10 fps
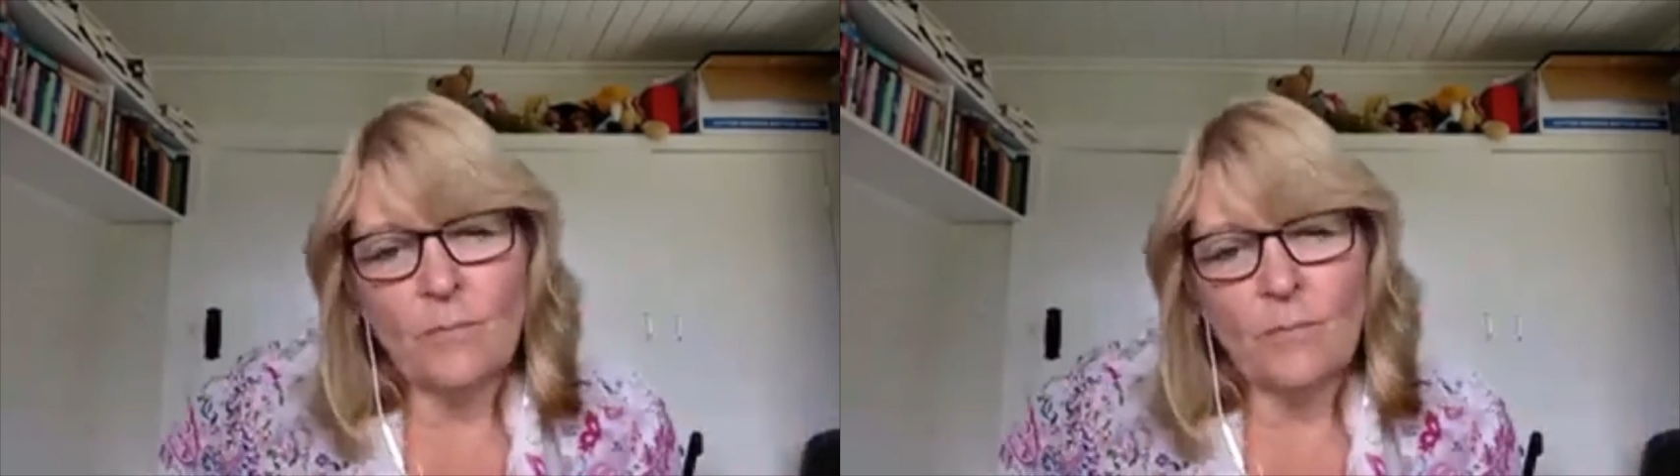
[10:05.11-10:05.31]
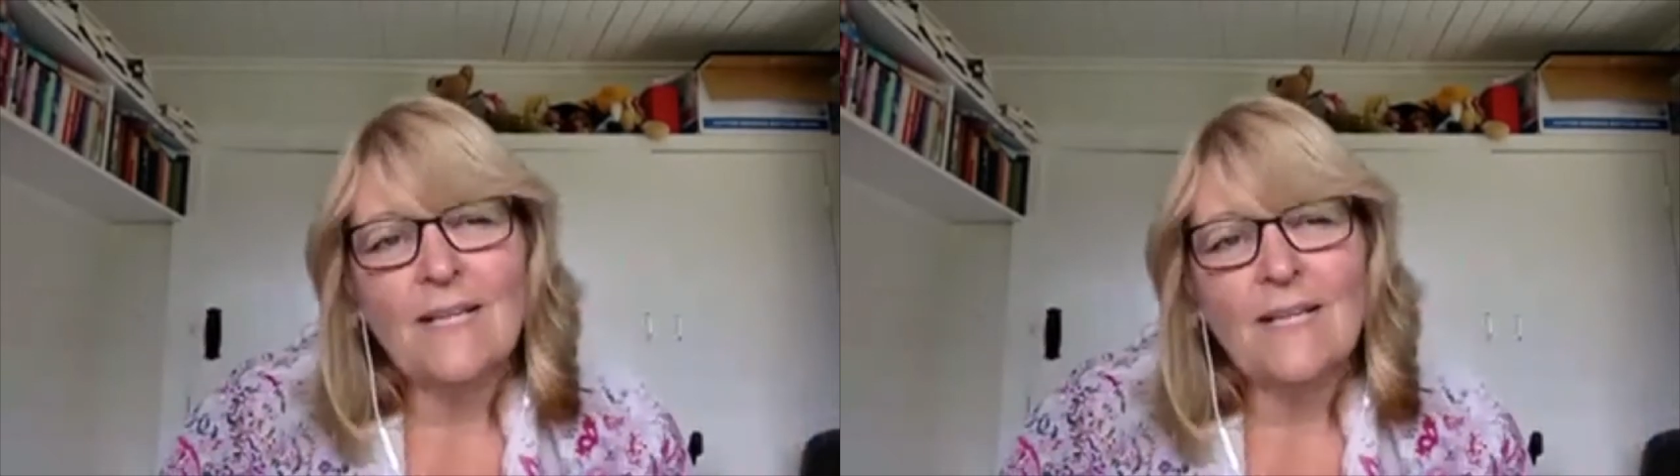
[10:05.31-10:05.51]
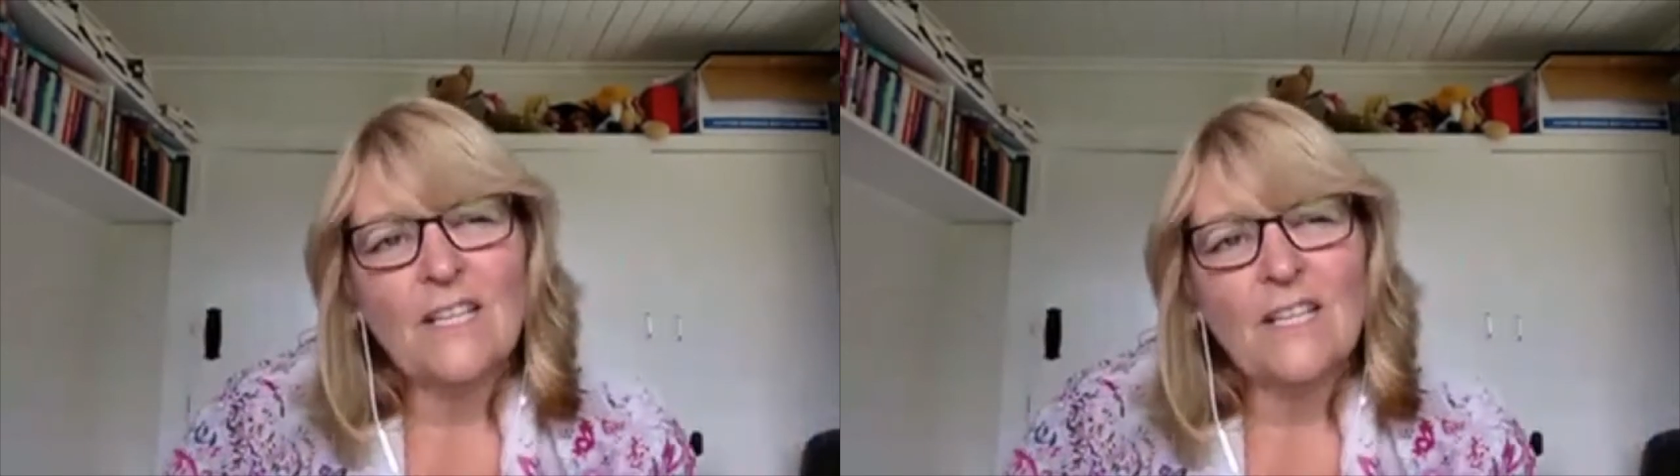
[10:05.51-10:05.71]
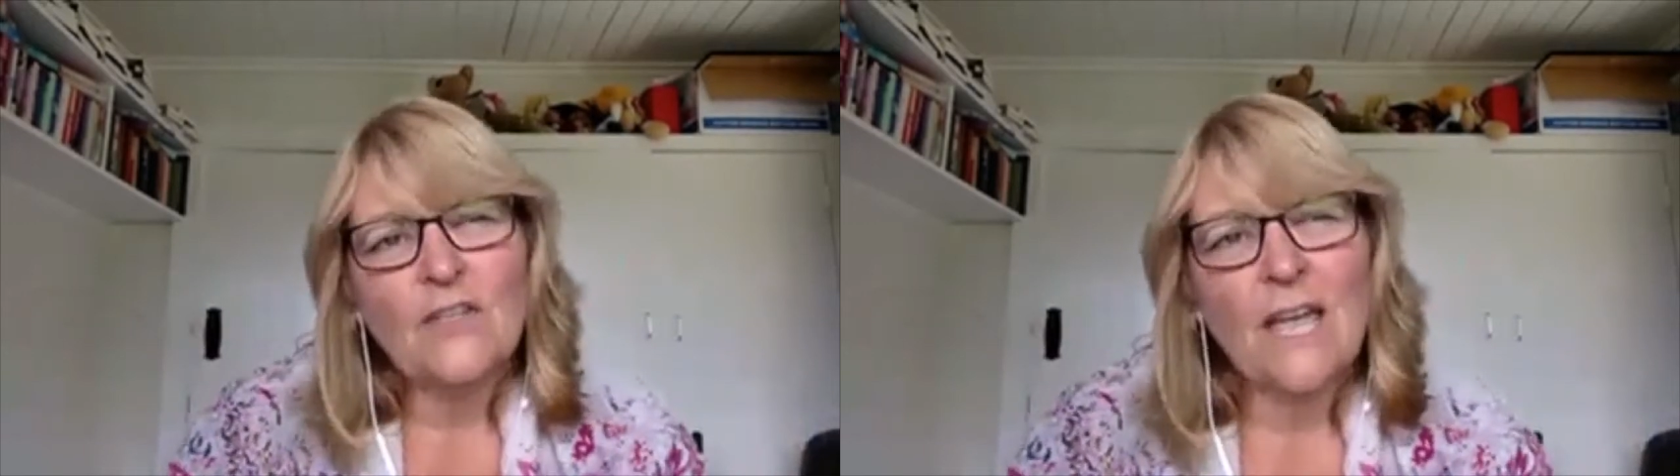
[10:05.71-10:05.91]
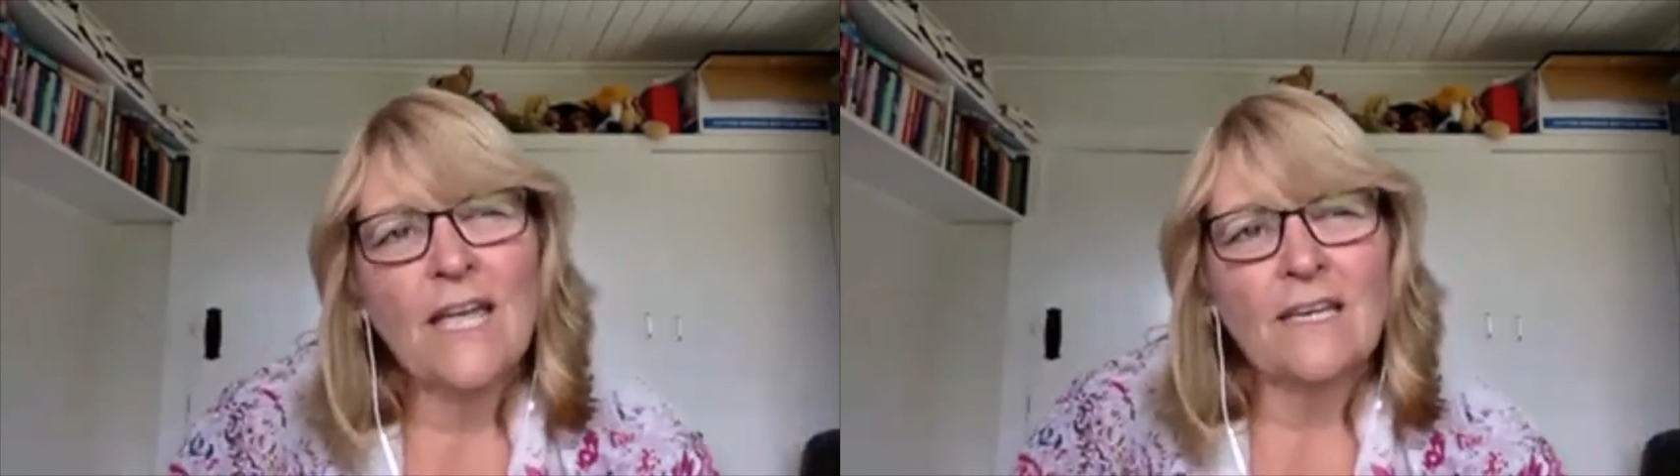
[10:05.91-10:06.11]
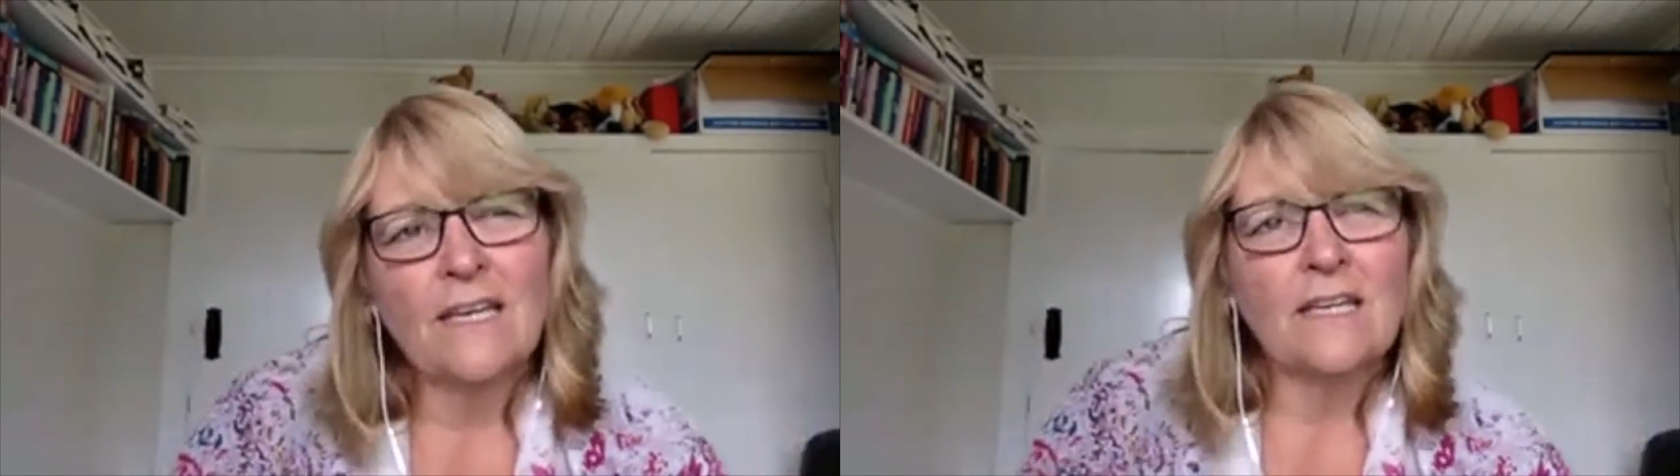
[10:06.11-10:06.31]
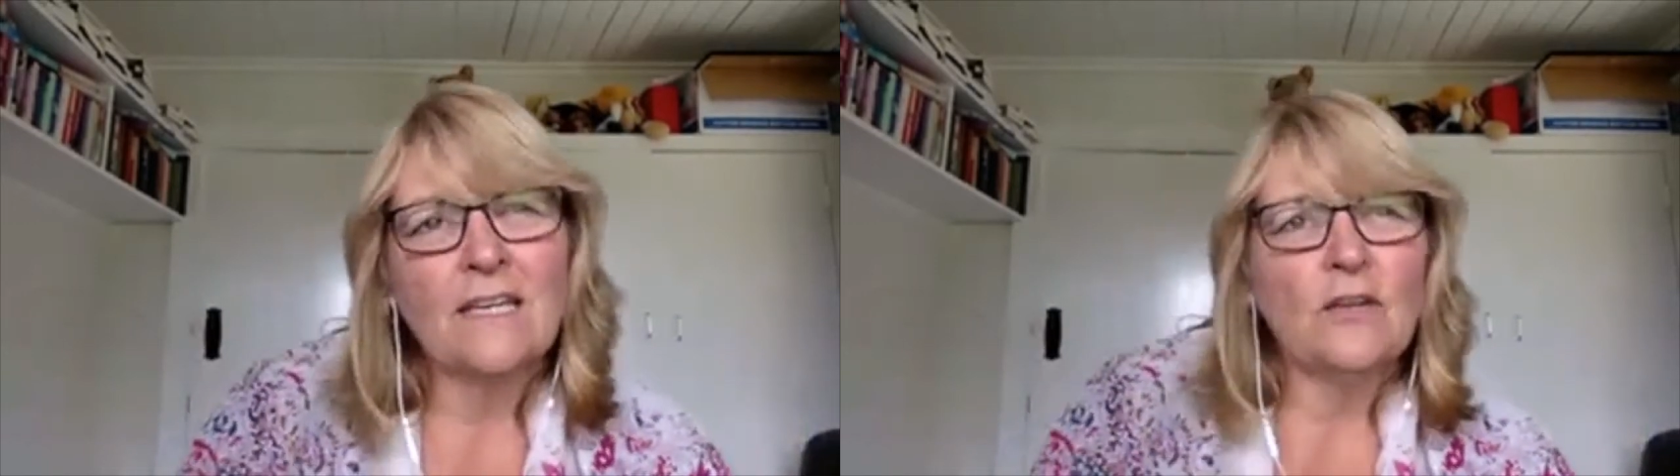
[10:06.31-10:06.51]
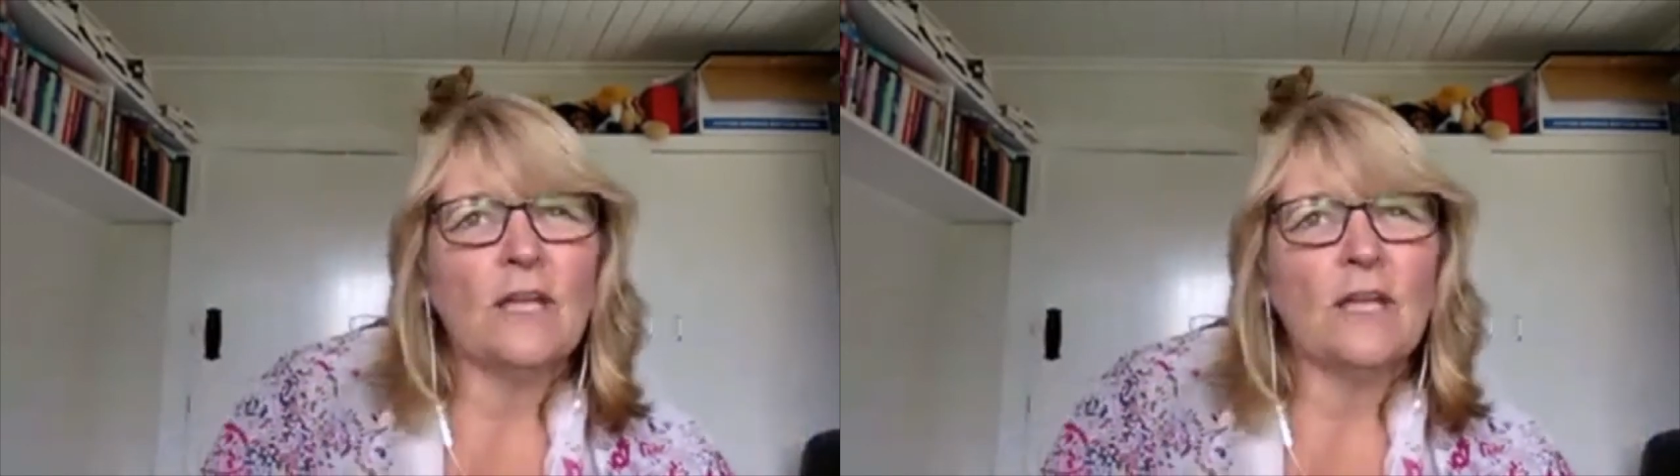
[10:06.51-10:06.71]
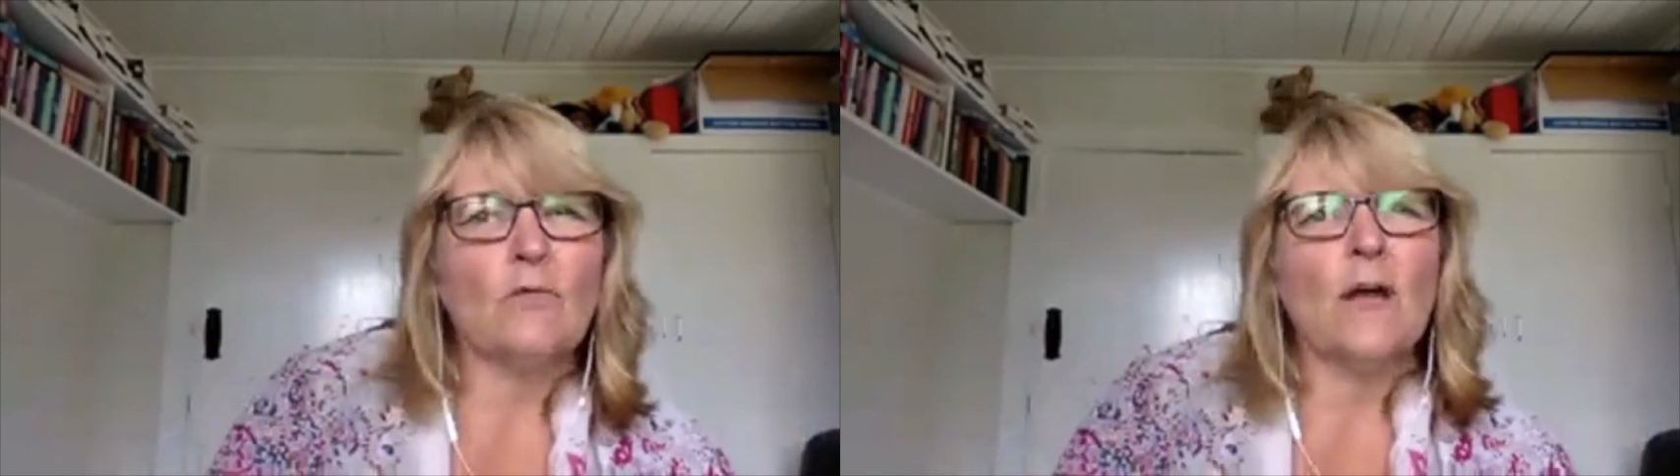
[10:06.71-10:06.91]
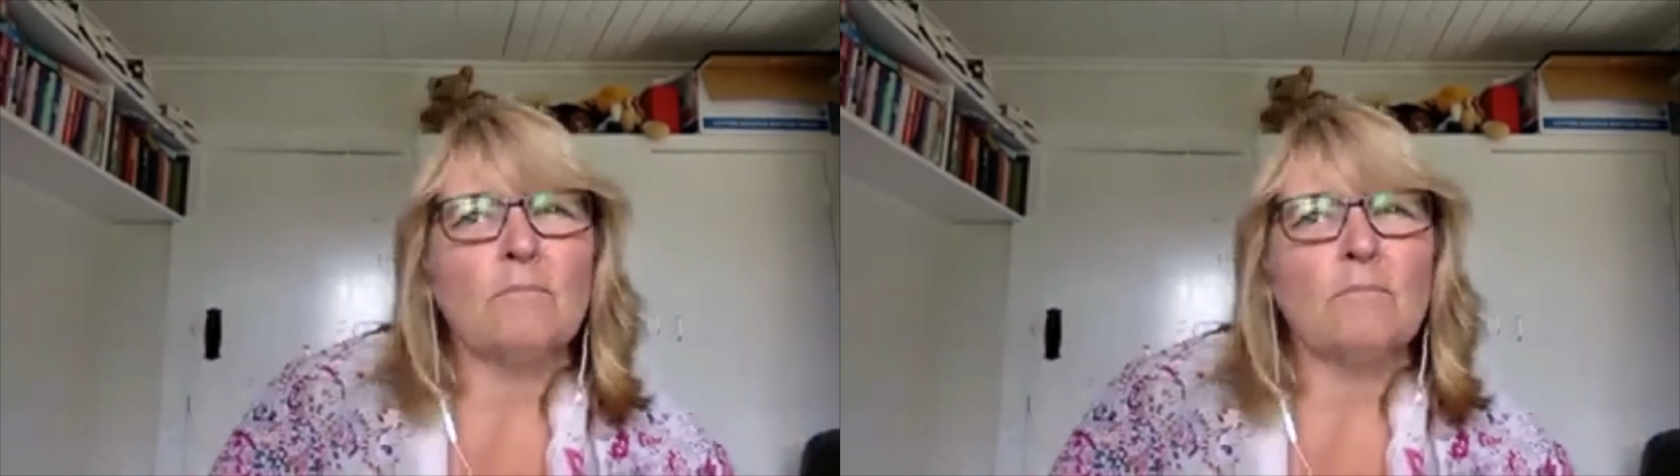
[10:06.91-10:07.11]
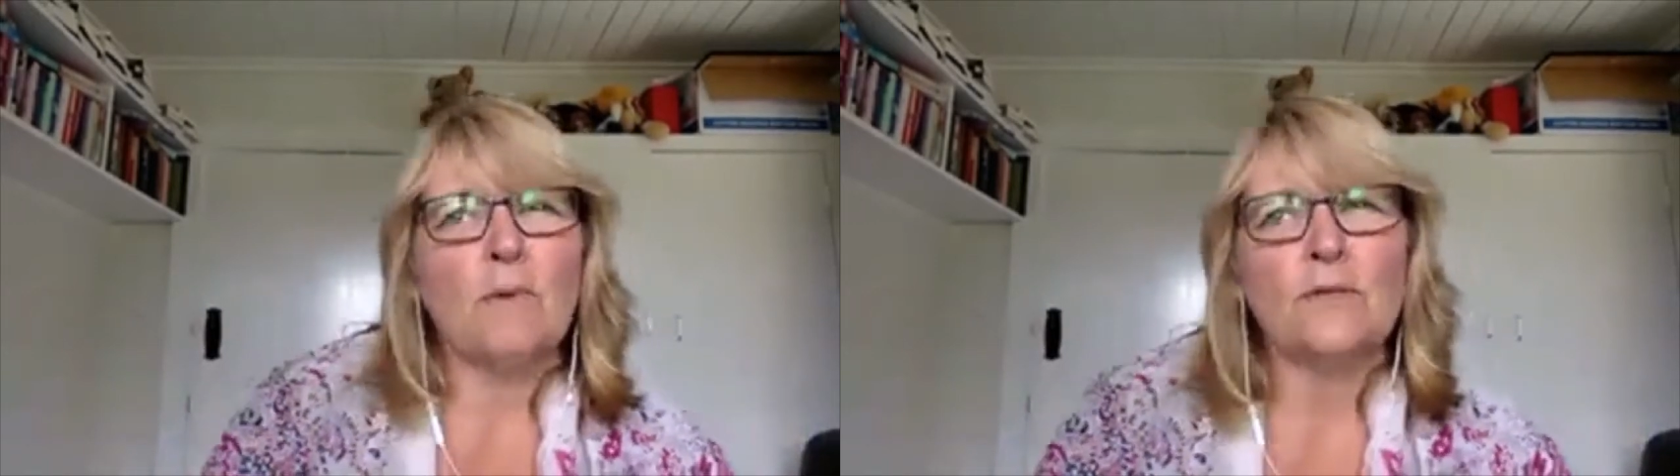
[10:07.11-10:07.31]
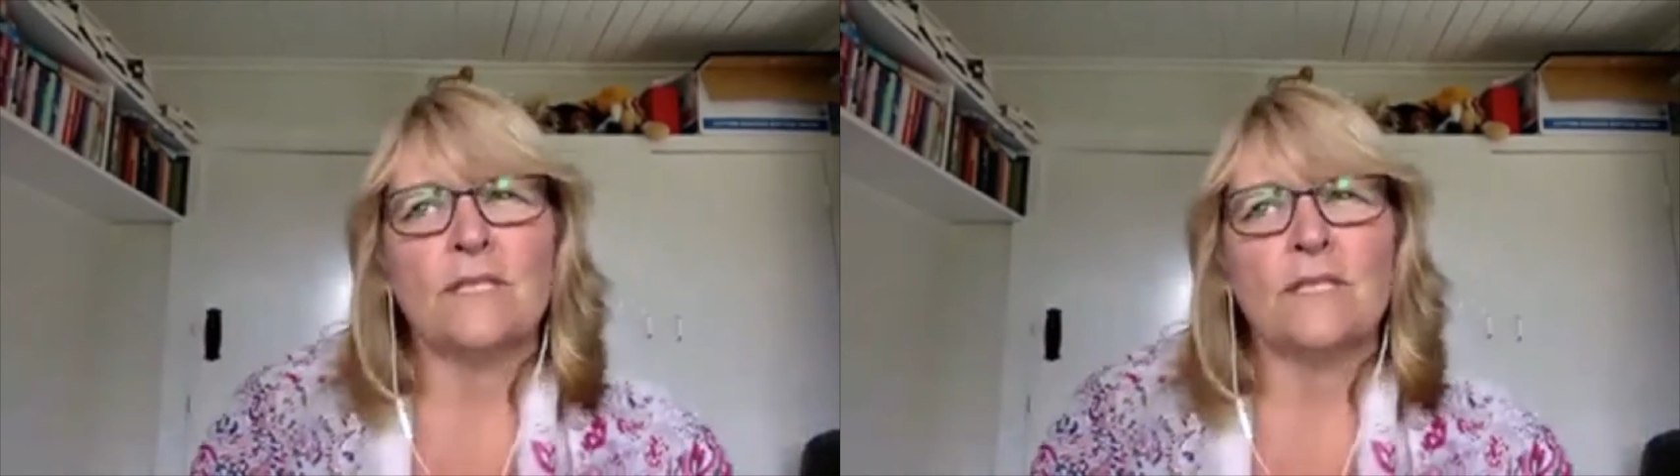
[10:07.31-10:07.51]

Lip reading: But you can write most